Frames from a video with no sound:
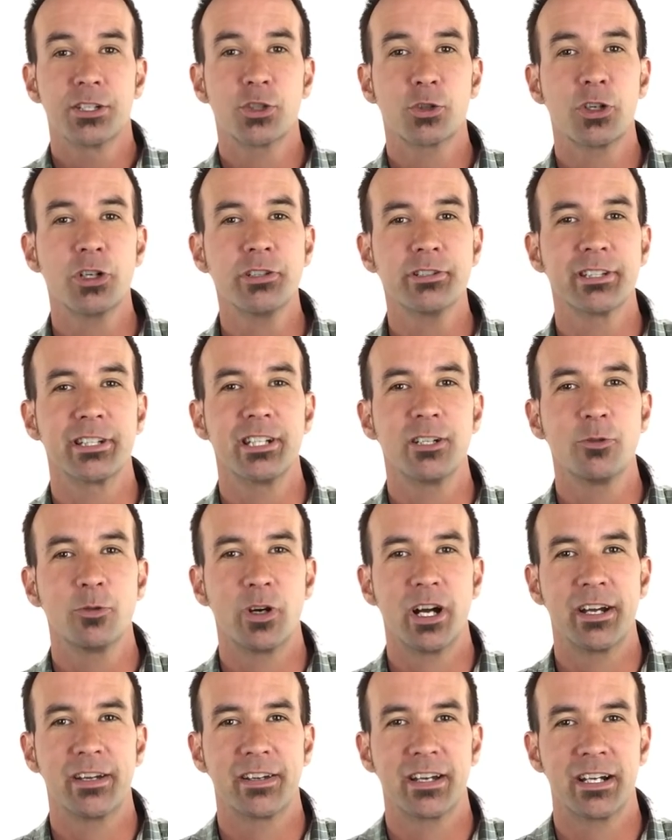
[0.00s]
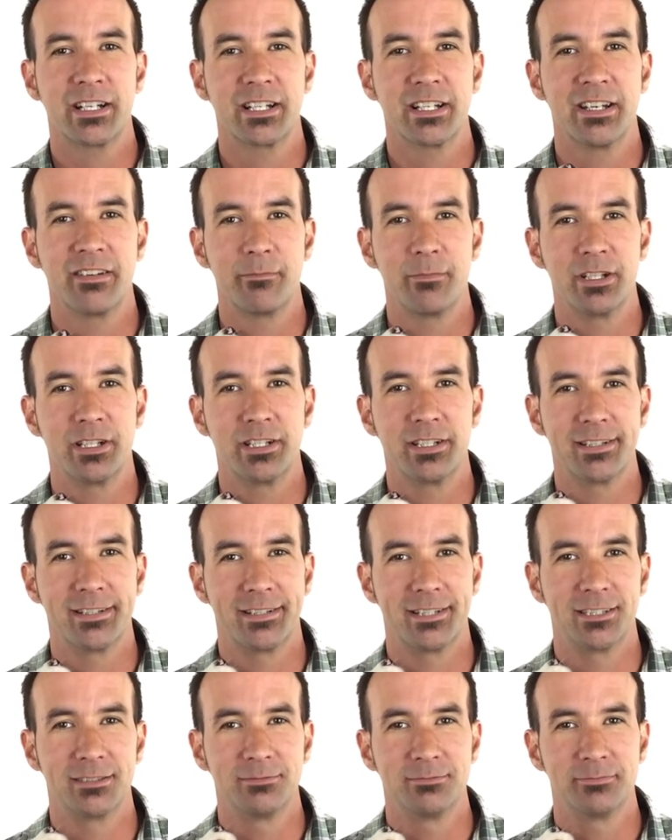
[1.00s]
So currently, I kind of have been
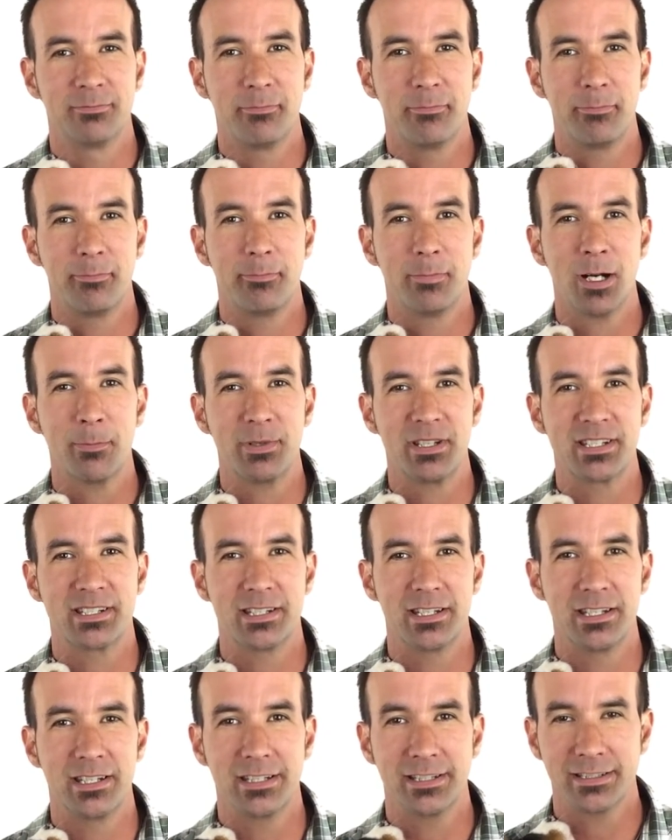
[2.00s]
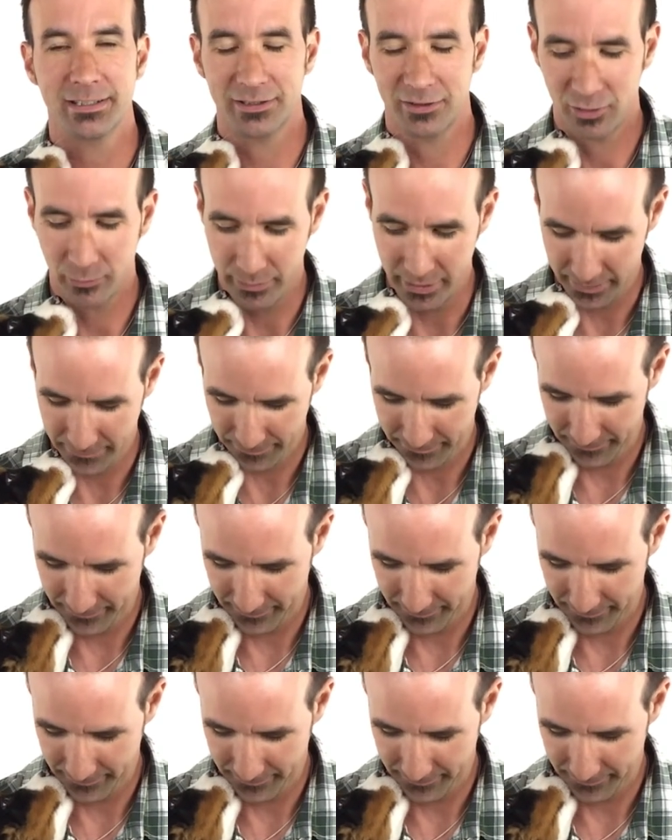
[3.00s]
puppy sitting a little bit.